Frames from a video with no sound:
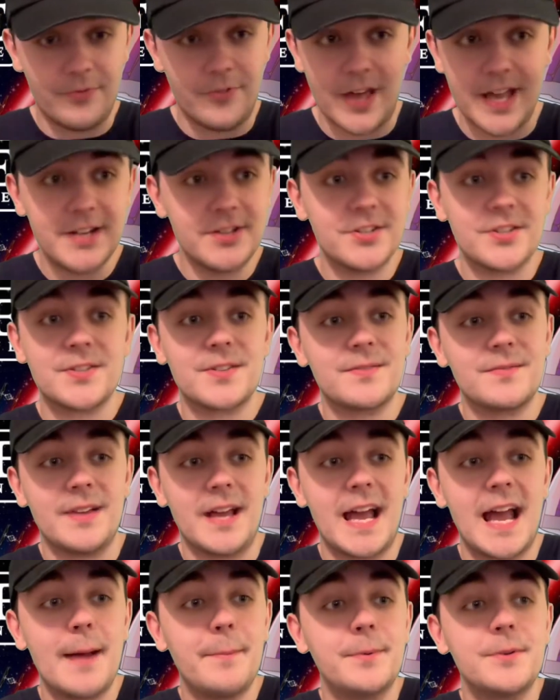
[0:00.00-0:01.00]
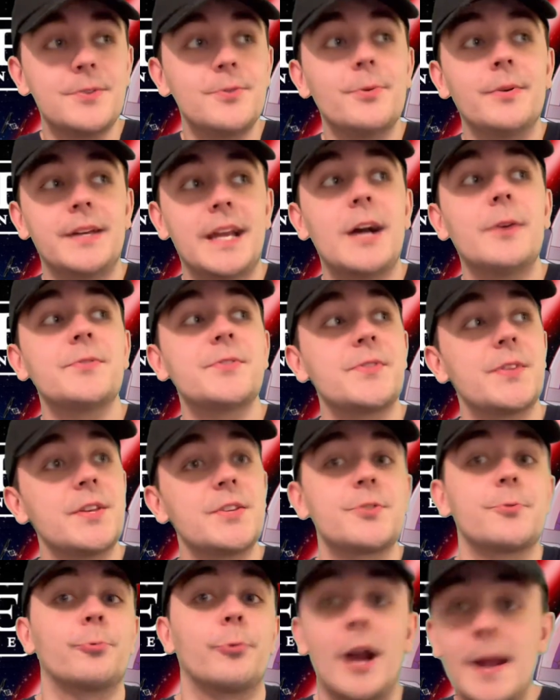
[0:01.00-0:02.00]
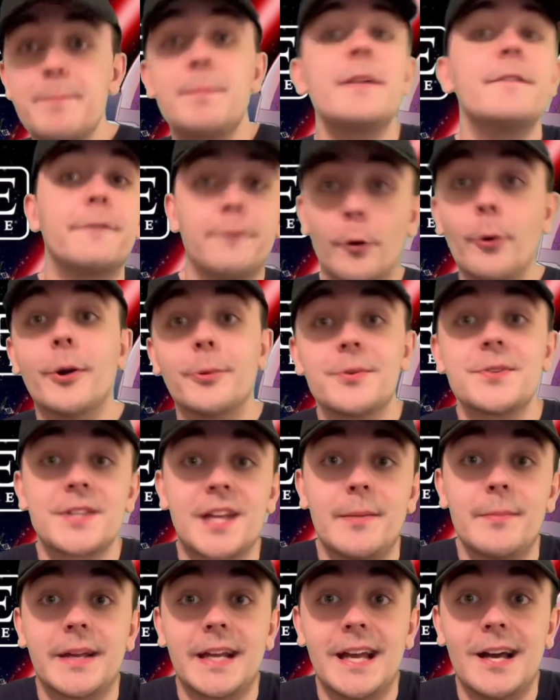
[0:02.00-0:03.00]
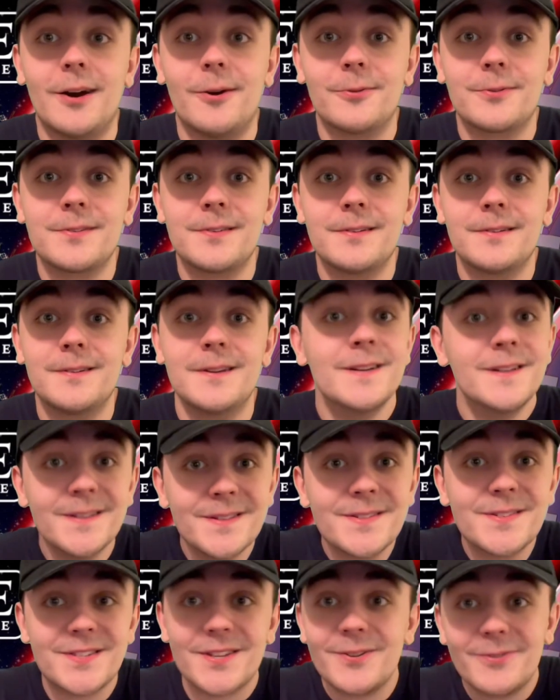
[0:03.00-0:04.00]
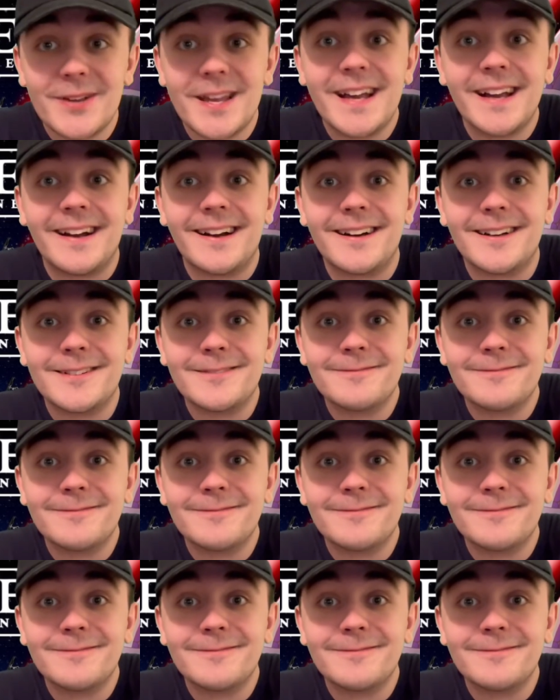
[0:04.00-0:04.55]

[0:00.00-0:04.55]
they just happened to announce this right before it was coming out. So, yeah.